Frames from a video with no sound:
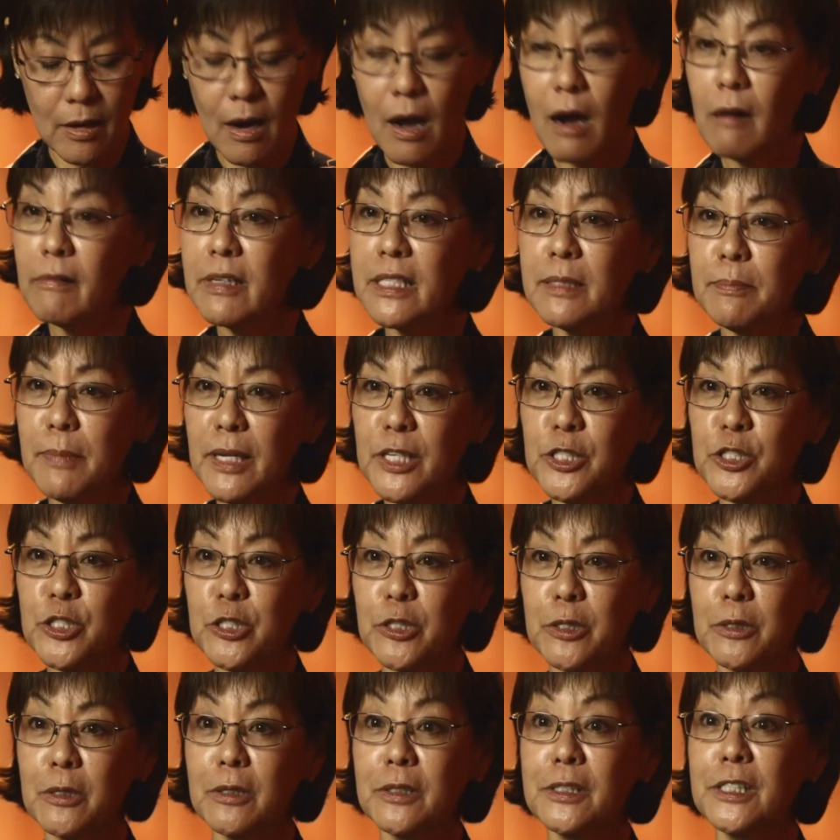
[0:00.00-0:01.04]
and she always
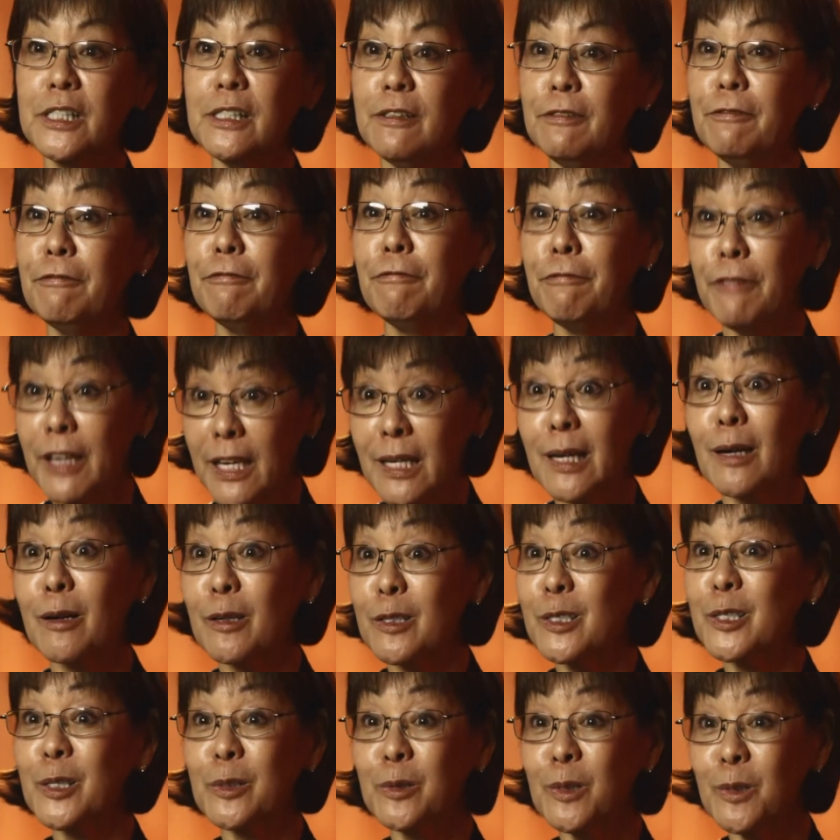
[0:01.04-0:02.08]
made sure she
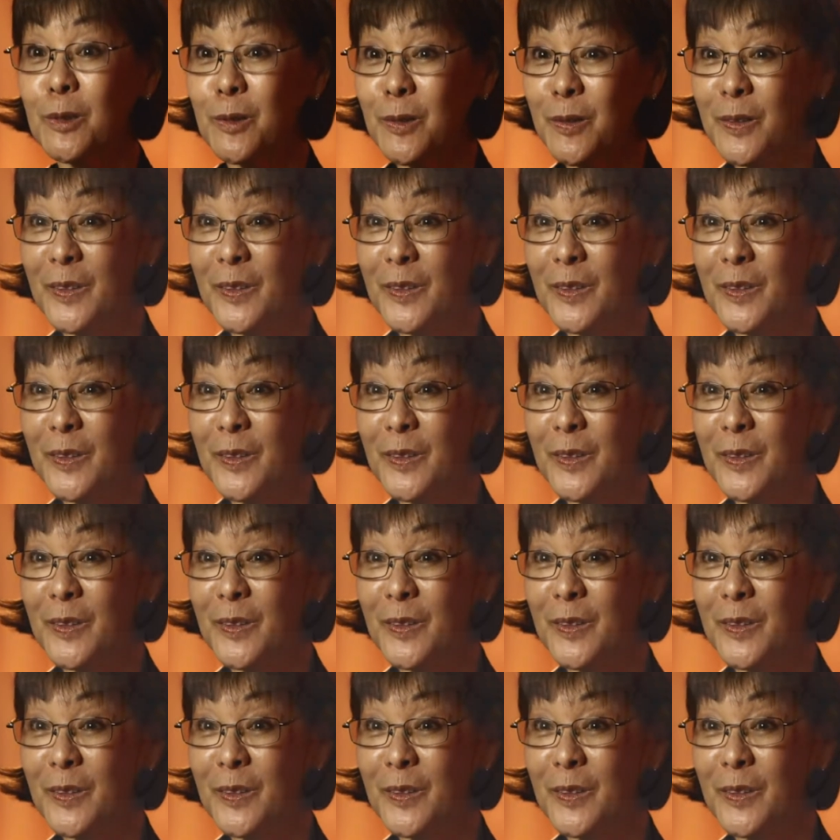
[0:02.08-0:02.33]
fed our